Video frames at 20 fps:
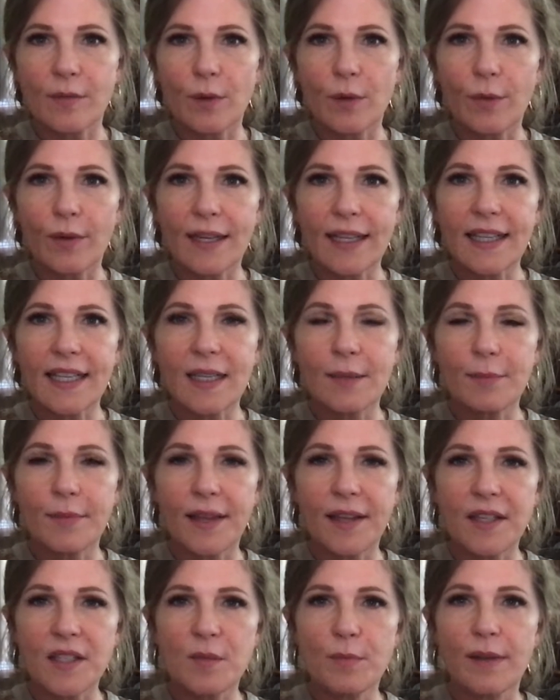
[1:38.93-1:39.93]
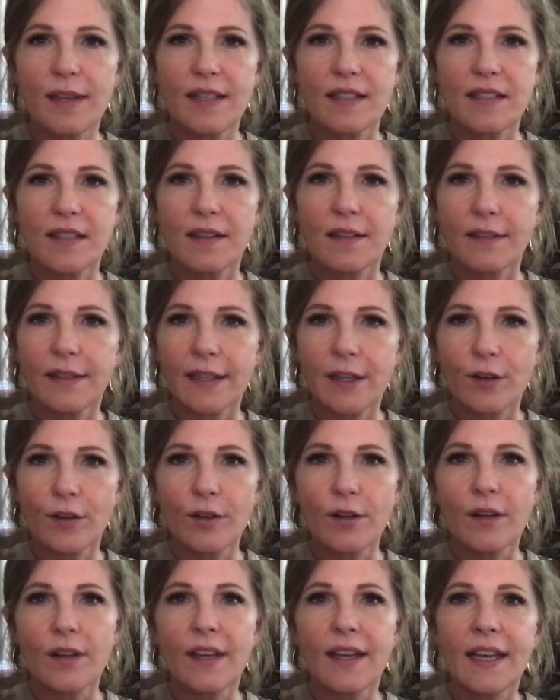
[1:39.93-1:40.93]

We want to keep that space clear